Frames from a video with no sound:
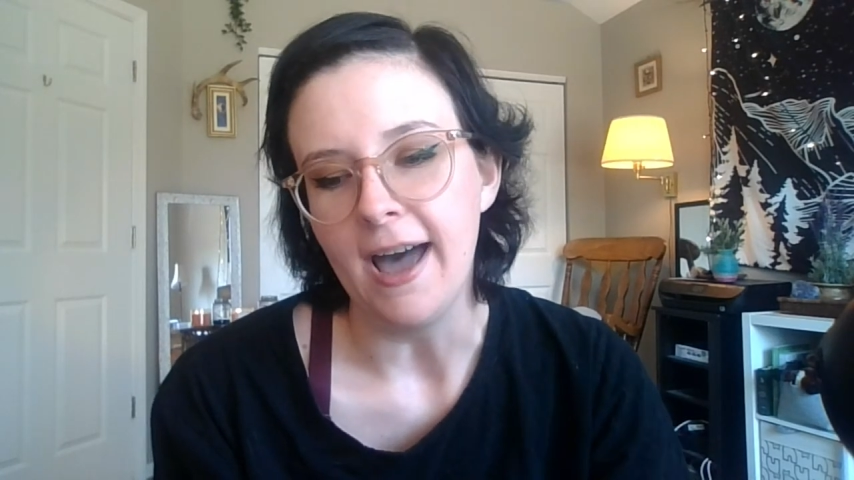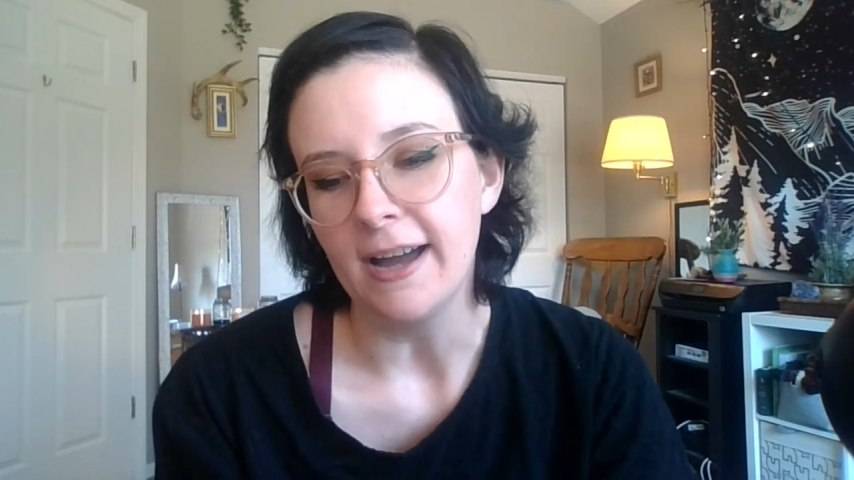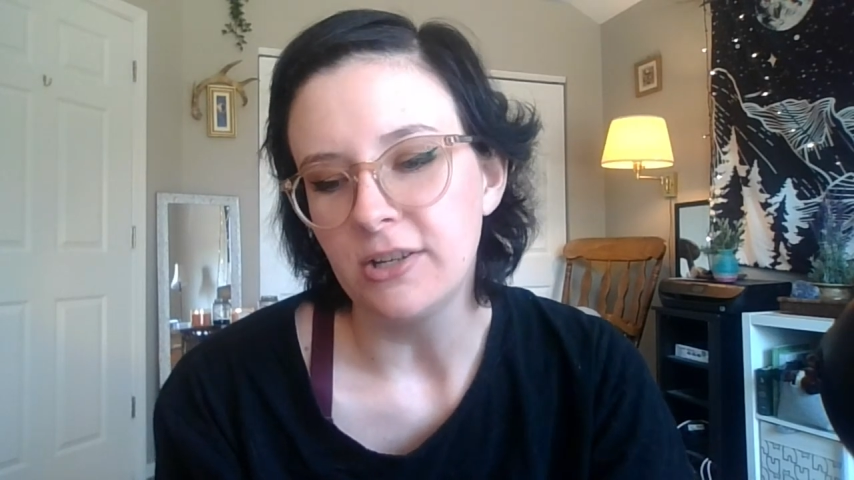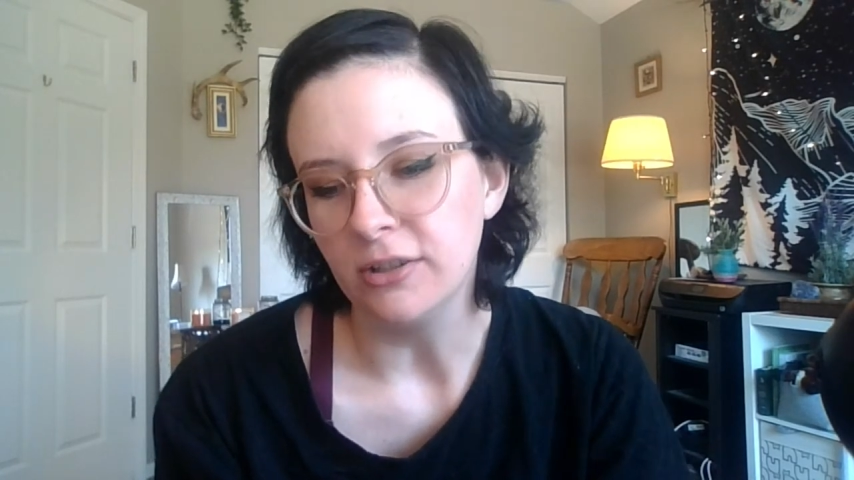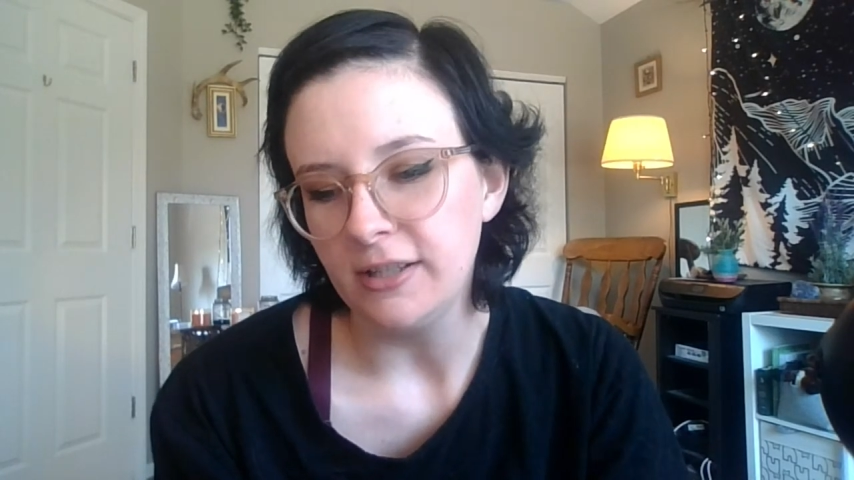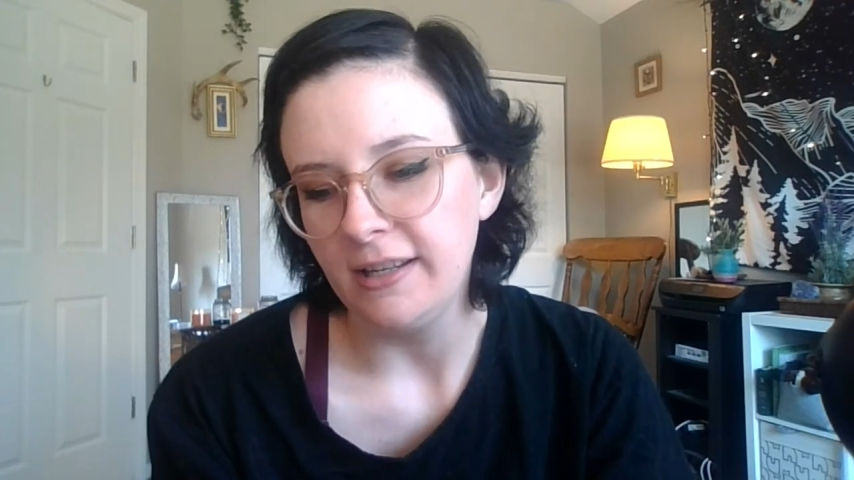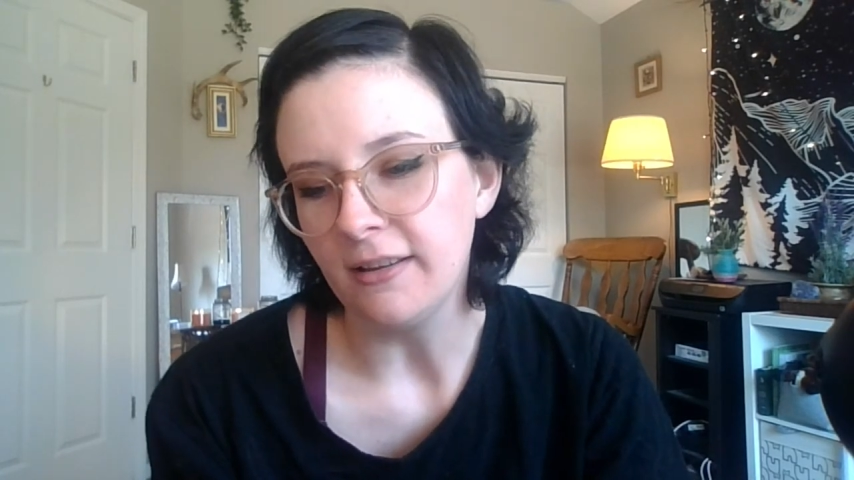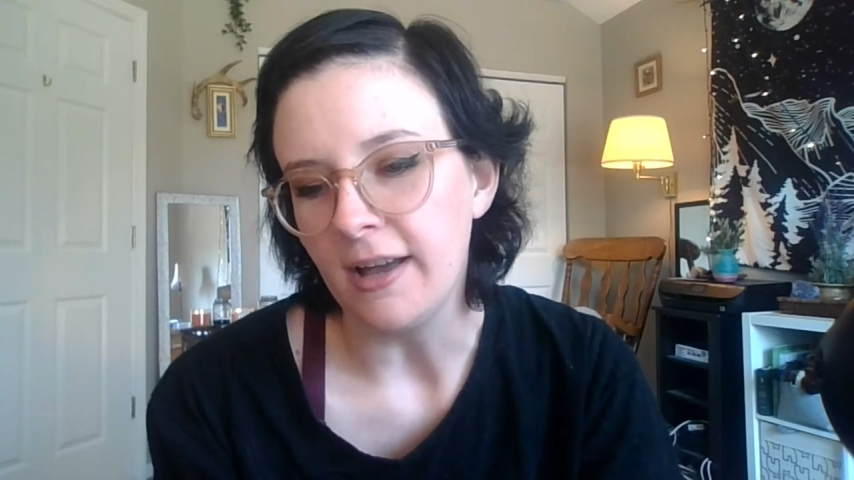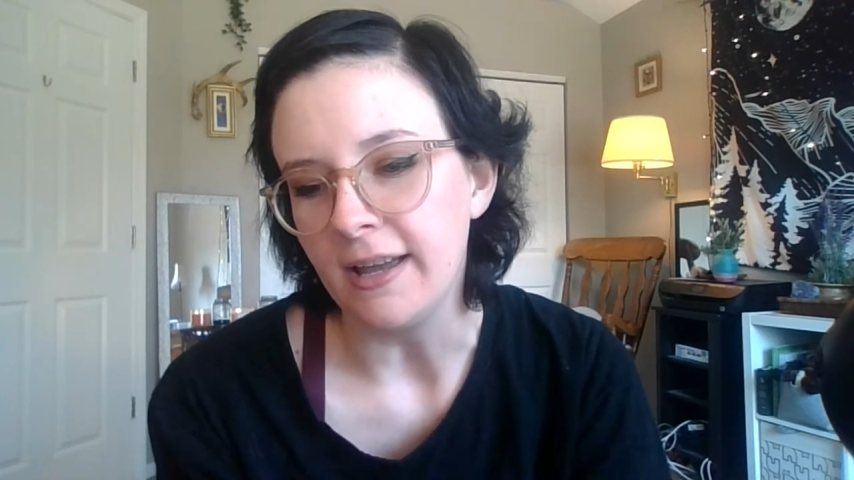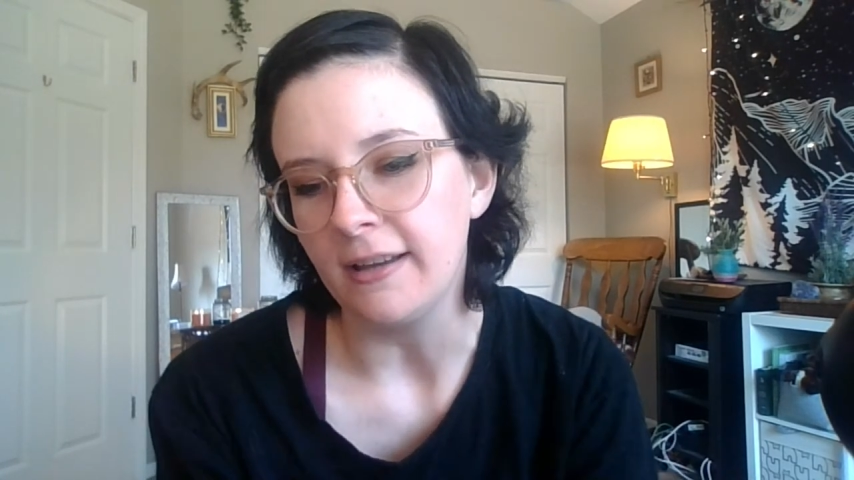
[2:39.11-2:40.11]
actually,
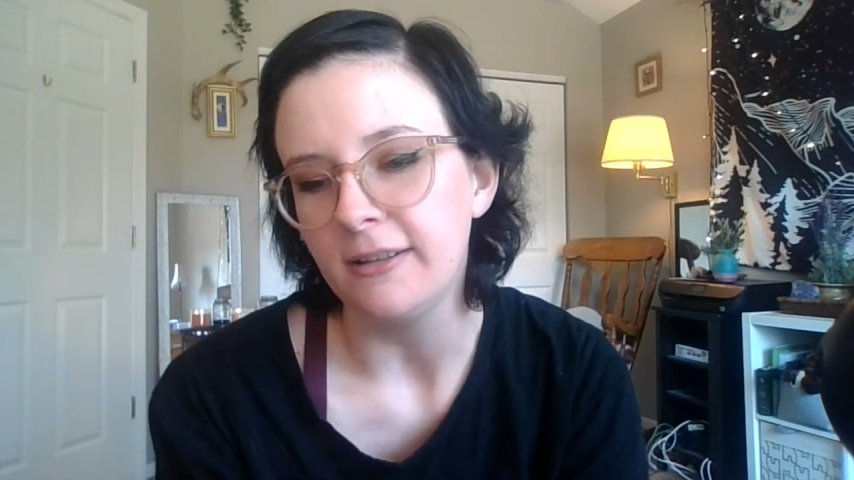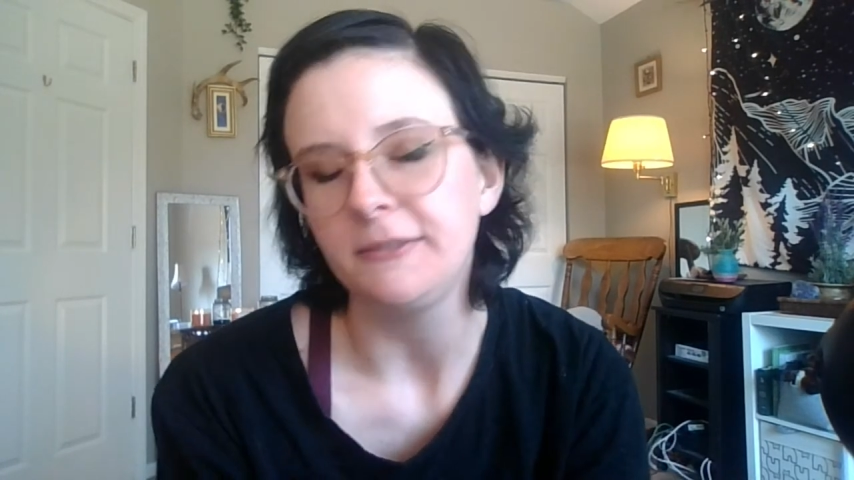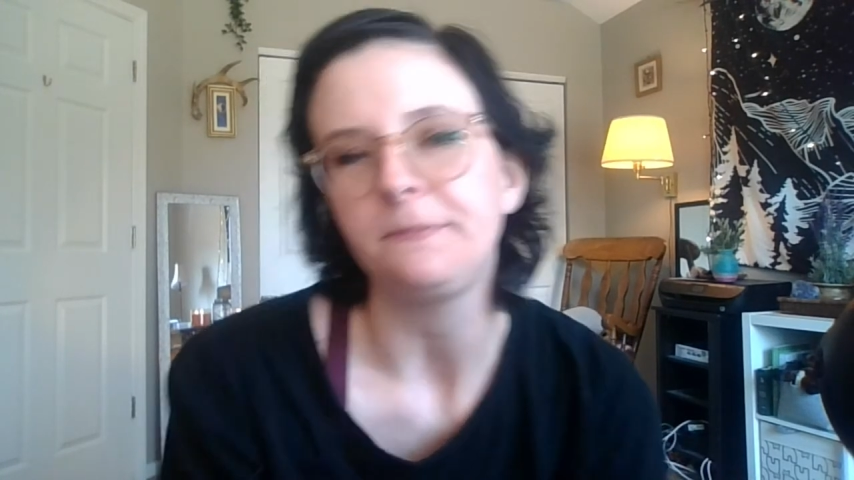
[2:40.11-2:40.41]
like,